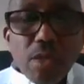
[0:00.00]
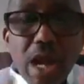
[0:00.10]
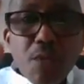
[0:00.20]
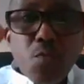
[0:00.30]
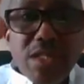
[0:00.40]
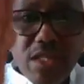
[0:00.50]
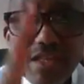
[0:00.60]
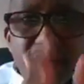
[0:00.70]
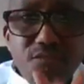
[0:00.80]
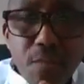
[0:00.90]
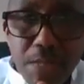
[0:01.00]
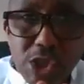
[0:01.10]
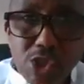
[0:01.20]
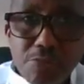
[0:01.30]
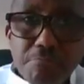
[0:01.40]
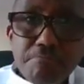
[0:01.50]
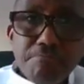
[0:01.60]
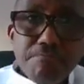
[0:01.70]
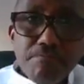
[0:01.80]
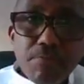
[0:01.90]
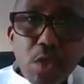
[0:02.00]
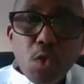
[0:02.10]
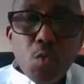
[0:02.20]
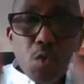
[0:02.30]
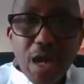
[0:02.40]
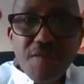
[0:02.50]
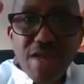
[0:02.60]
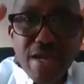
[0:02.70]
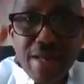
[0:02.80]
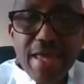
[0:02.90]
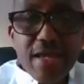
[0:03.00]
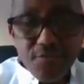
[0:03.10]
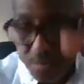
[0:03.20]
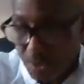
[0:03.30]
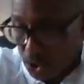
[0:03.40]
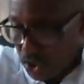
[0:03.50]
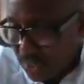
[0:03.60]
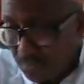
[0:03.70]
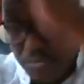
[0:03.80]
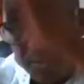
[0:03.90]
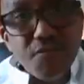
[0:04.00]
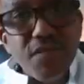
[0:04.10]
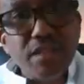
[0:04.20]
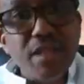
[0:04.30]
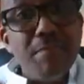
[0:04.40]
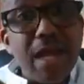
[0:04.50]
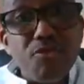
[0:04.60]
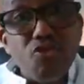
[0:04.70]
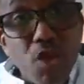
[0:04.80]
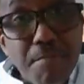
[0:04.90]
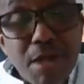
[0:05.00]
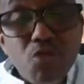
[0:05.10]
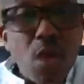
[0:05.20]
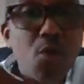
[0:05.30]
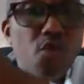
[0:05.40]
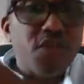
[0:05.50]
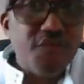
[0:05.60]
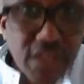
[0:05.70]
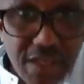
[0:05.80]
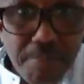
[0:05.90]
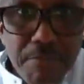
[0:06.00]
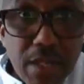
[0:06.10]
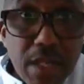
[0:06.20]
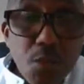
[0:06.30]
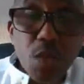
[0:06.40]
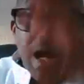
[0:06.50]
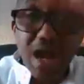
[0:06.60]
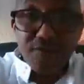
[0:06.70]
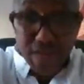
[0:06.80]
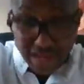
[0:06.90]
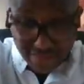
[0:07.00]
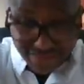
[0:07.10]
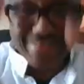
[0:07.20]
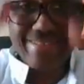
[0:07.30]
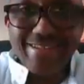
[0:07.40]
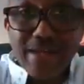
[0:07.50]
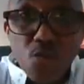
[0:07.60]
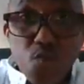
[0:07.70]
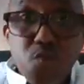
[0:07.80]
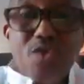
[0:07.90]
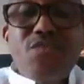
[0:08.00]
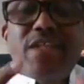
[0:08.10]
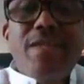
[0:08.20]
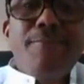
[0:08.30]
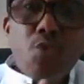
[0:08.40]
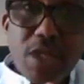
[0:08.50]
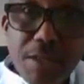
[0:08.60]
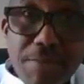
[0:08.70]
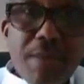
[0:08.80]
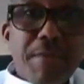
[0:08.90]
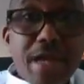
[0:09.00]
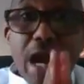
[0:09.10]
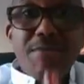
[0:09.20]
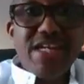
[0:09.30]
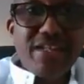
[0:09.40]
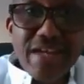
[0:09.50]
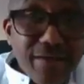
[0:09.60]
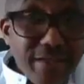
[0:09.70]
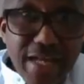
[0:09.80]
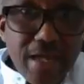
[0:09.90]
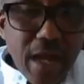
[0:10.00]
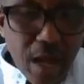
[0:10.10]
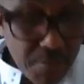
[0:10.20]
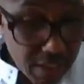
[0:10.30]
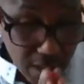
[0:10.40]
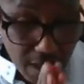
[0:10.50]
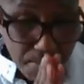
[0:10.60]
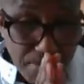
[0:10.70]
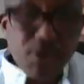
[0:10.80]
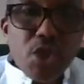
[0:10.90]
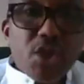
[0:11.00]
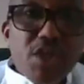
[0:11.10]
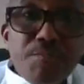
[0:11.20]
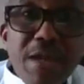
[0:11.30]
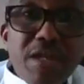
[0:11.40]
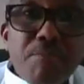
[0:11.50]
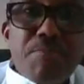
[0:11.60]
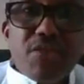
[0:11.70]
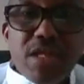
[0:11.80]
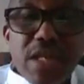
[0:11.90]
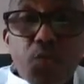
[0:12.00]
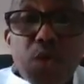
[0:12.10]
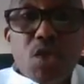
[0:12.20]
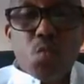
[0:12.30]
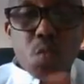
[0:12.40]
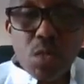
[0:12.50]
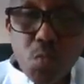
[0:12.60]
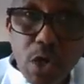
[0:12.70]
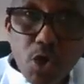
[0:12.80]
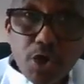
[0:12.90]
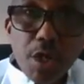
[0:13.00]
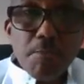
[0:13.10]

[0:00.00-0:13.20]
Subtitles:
And with this information, we will have a clear information that a victim like Suleiman Swai was a victim. We'll have exactly what victimhood he became, how many period he spent in prison and what went well on.